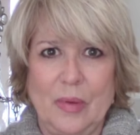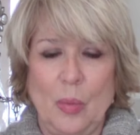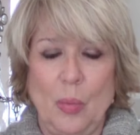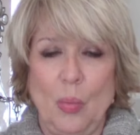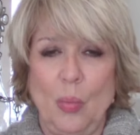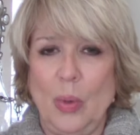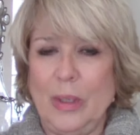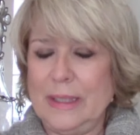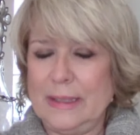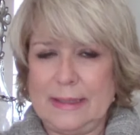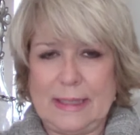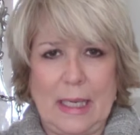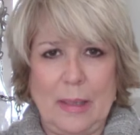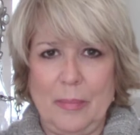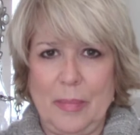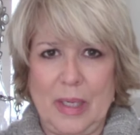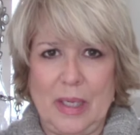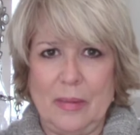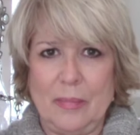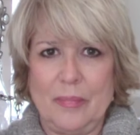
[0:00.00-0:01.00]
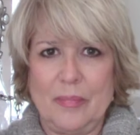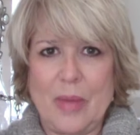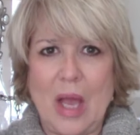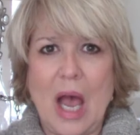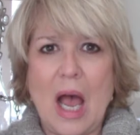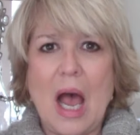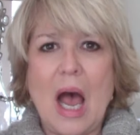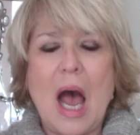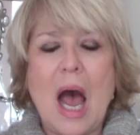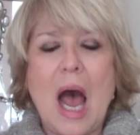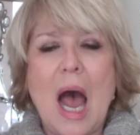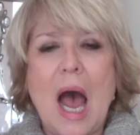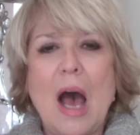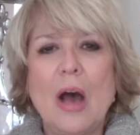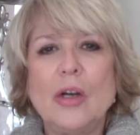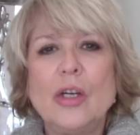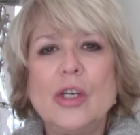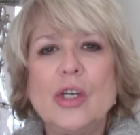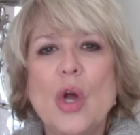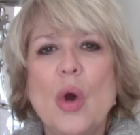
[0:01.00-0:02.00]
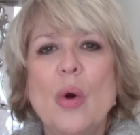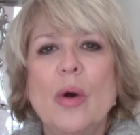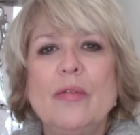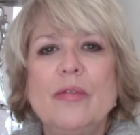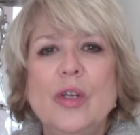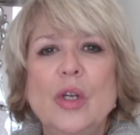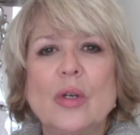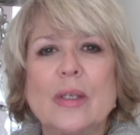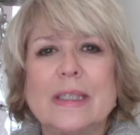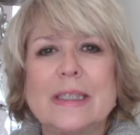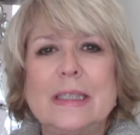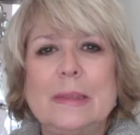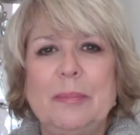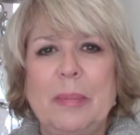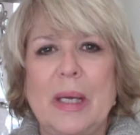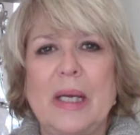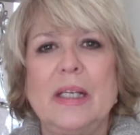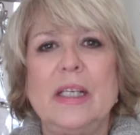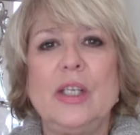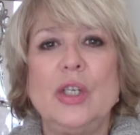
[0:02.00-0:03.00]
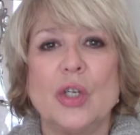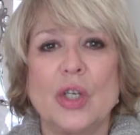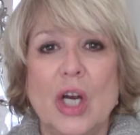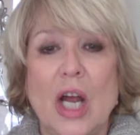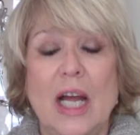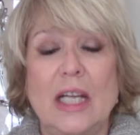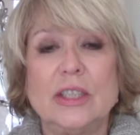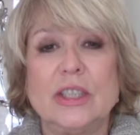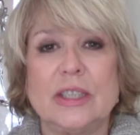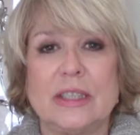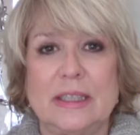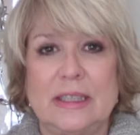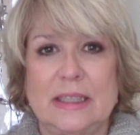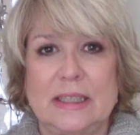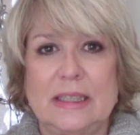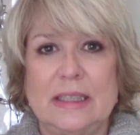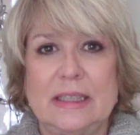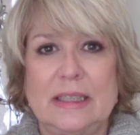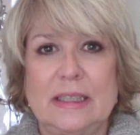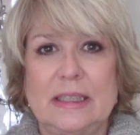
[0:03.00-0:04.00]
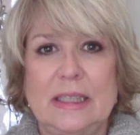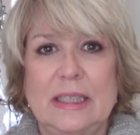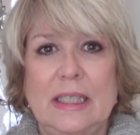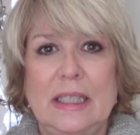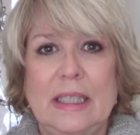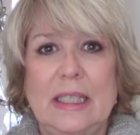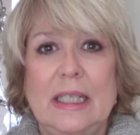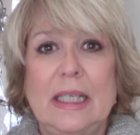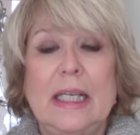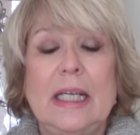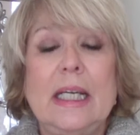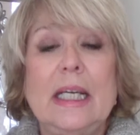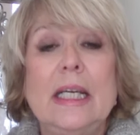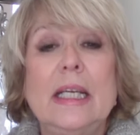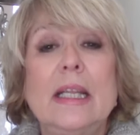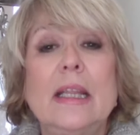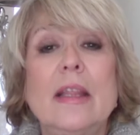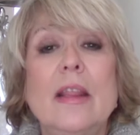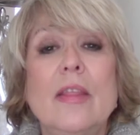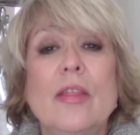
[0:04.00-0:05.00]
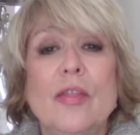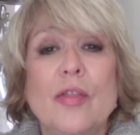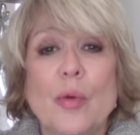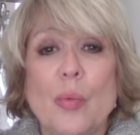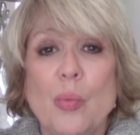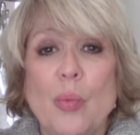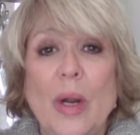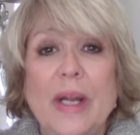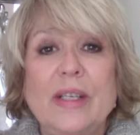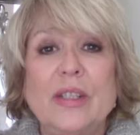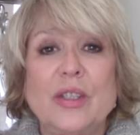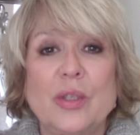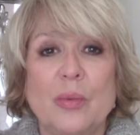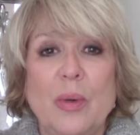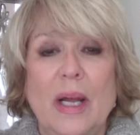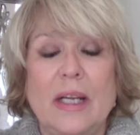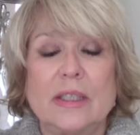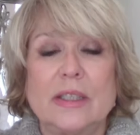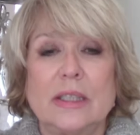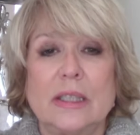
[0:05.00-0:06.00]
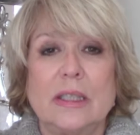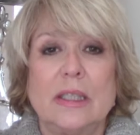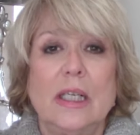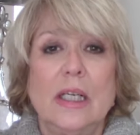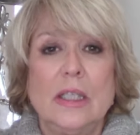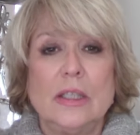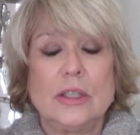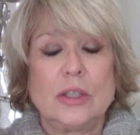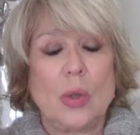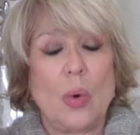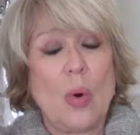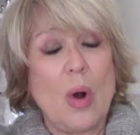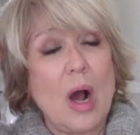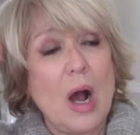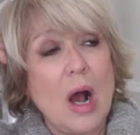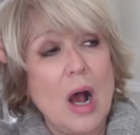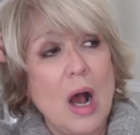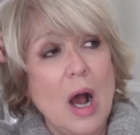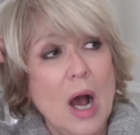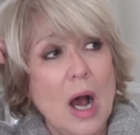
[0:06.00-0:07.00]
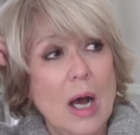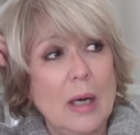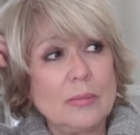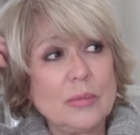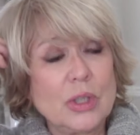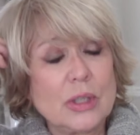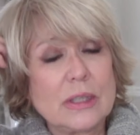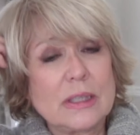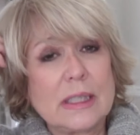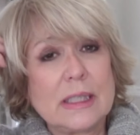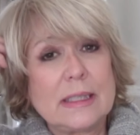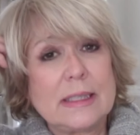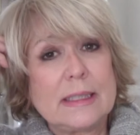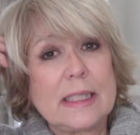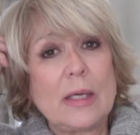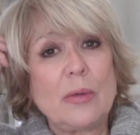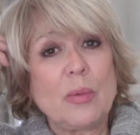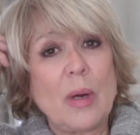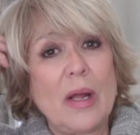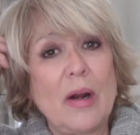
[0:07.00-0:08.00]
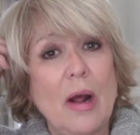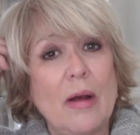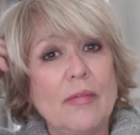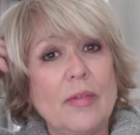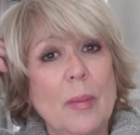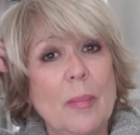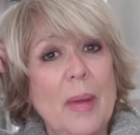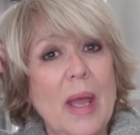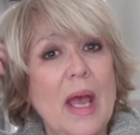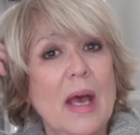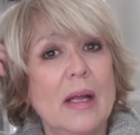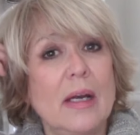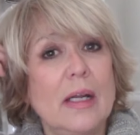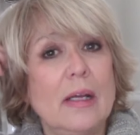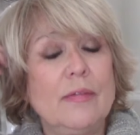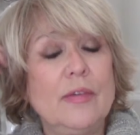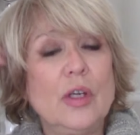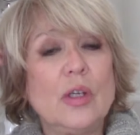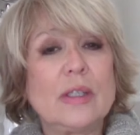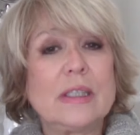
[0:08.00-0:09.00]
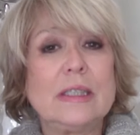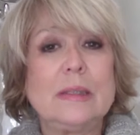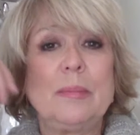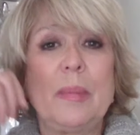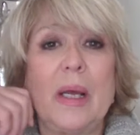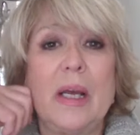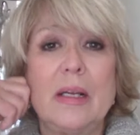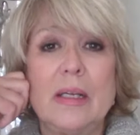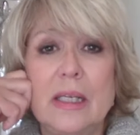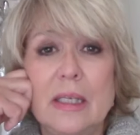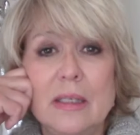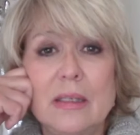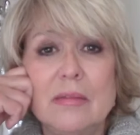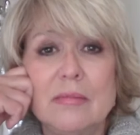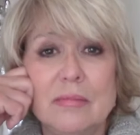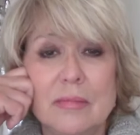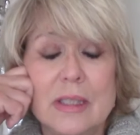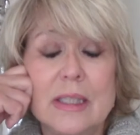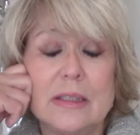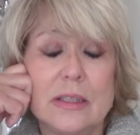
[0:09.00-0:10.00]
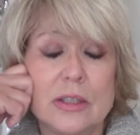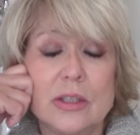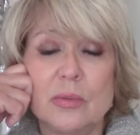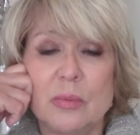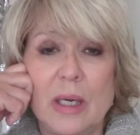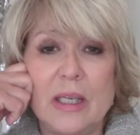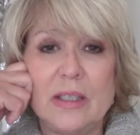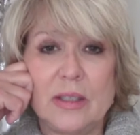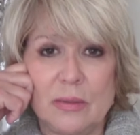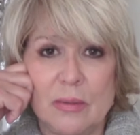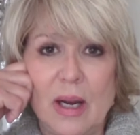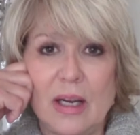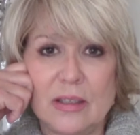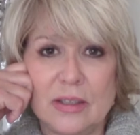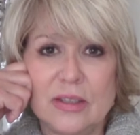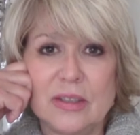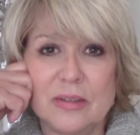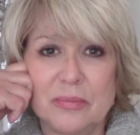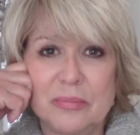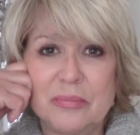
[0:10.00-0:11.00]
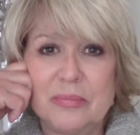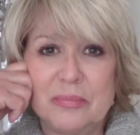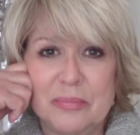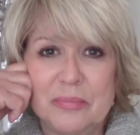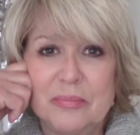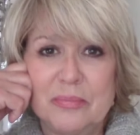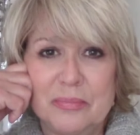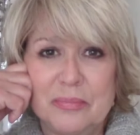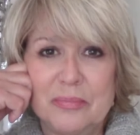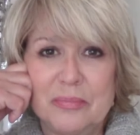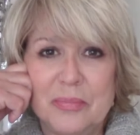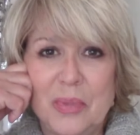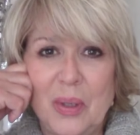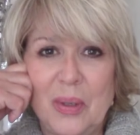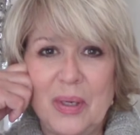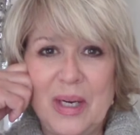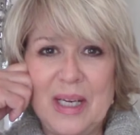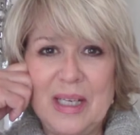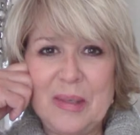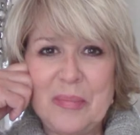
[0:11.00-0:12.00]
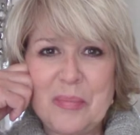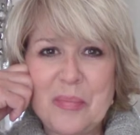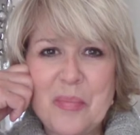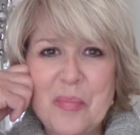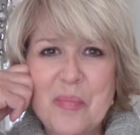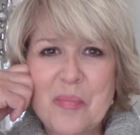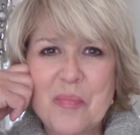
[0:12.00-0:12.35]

What does that mean? How to know if you're expanding your consciousness in the right direction. So I'm just going to say right off the bat if you're expanding, it's the right direction. All right?